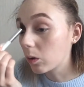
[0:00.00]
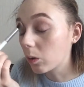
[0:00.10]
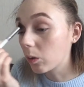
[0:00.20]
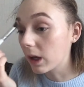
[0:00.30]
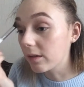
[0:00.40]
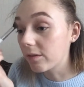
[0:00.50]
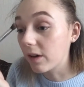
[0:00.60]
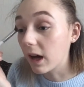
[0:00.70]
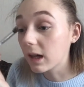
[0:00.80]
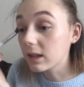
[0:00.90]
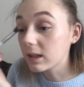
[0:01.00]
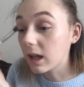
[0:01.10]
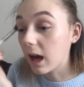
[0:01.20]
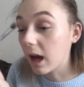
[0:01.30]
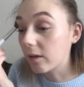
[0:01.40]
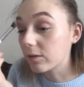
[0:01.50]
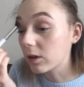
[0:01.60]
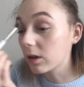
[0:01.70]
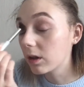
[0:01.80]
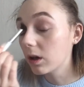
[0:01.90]
quite fast
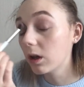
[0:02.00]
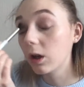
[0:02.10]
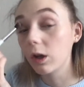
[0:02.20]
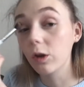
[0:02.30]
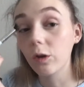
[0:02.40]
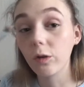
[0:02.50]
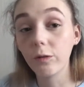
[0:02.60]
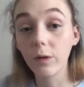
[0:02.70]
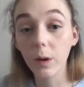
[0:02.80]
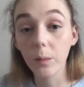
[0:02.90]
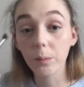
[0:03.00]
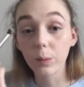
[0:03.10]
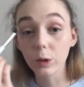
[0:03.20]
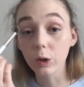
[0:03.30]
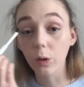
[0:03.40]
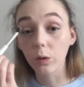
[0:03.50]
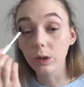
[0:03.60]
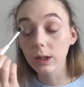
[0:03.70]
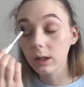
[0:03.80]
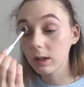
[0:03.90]
after you've put it
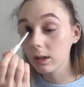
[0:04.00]
on.